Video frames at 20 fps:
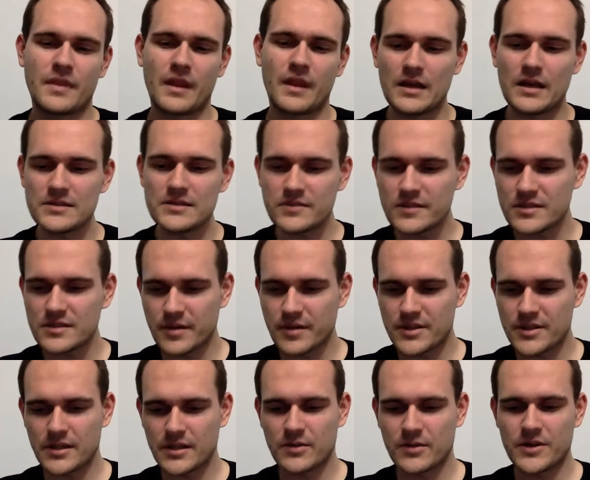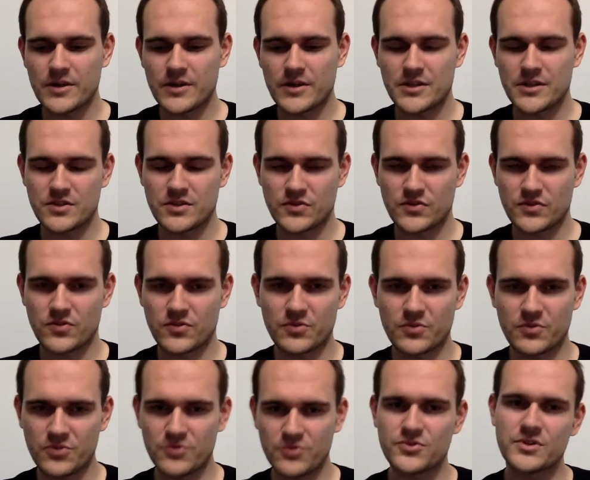Answering some actually questions
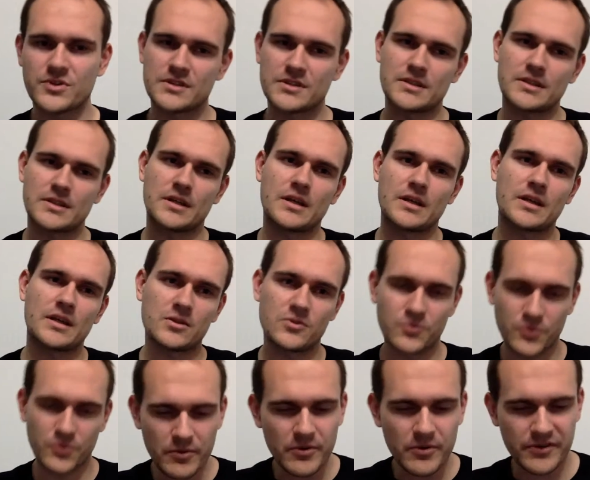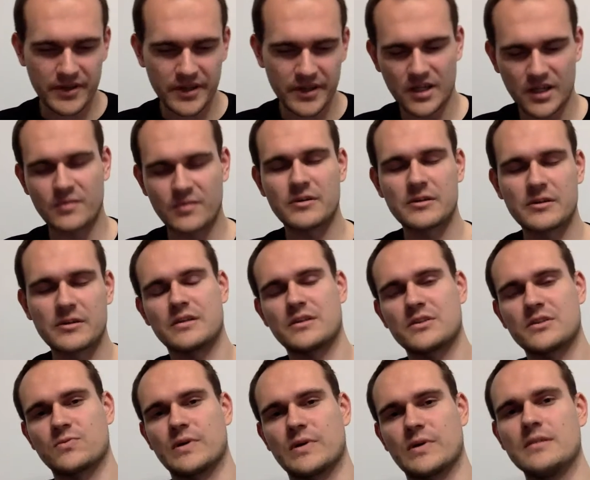from users, and we were thinking about it
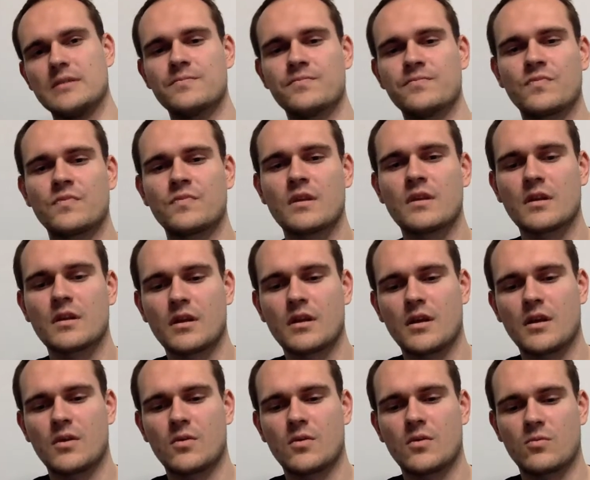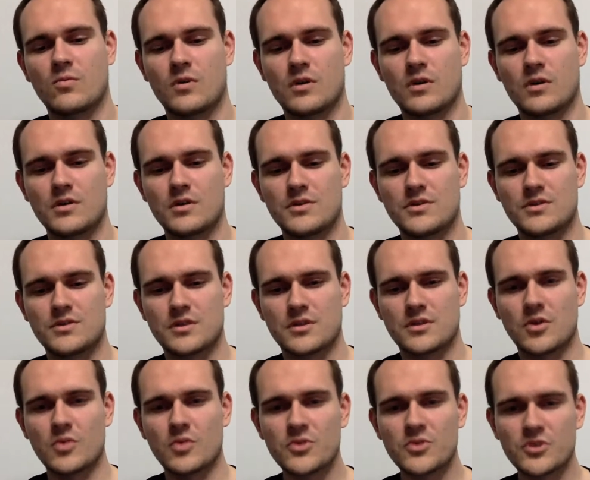as well, was
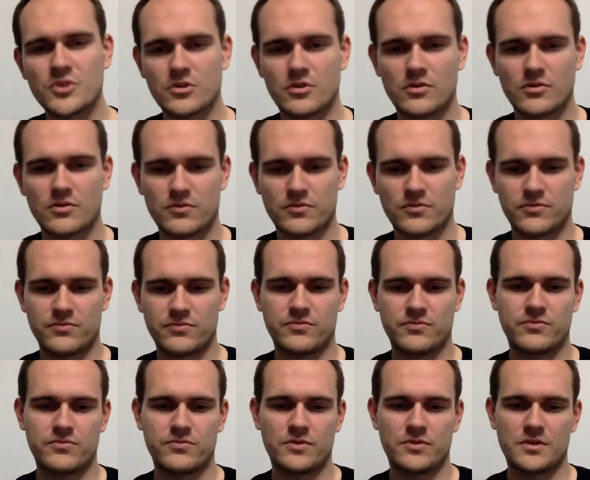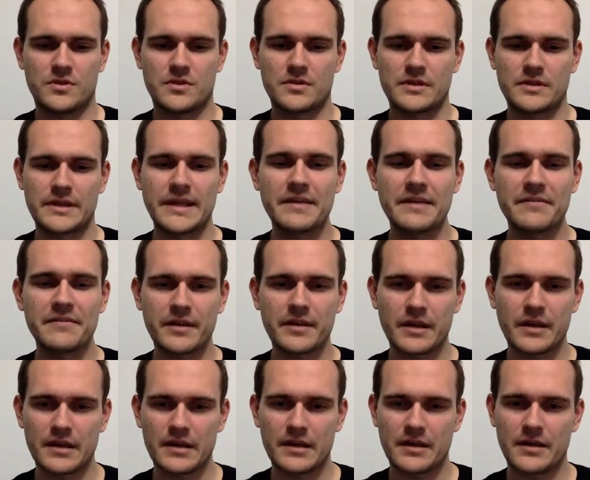an option of
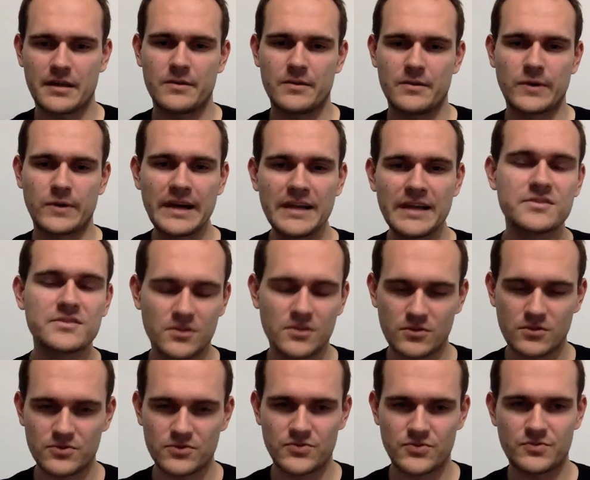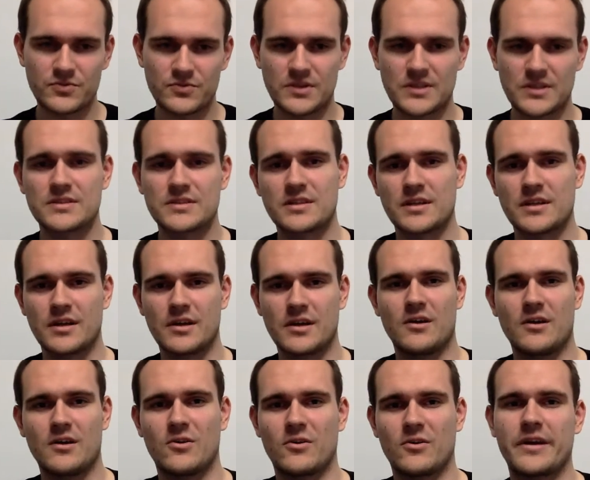giving a release notes. Since,
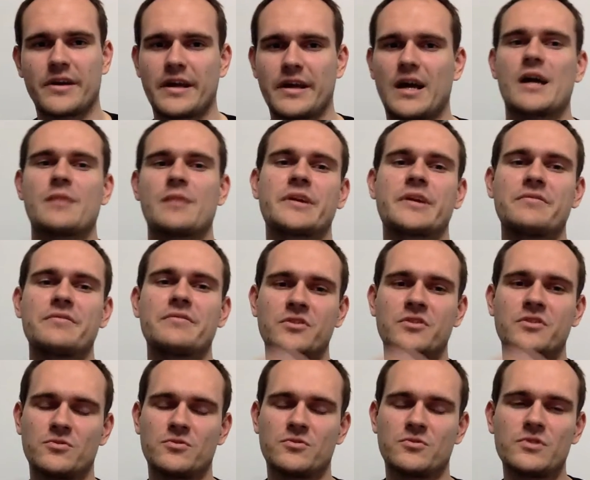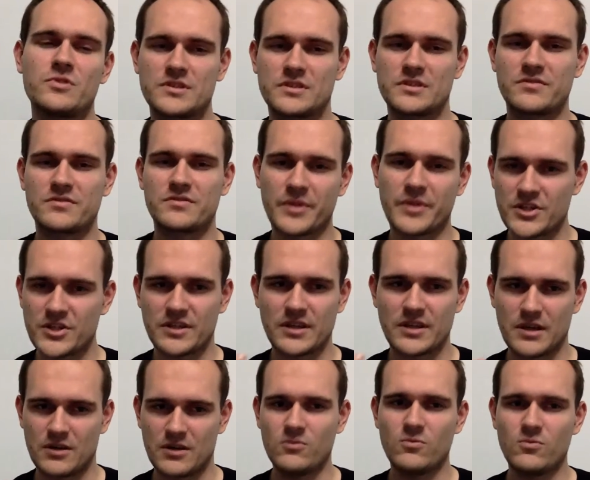okay, I'm giving you all this information
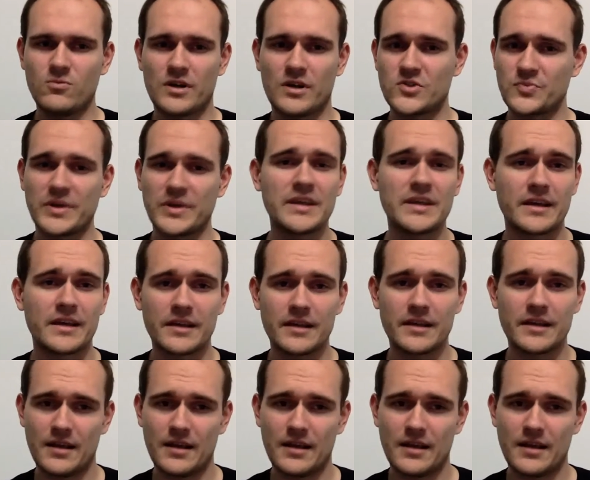now while speaking,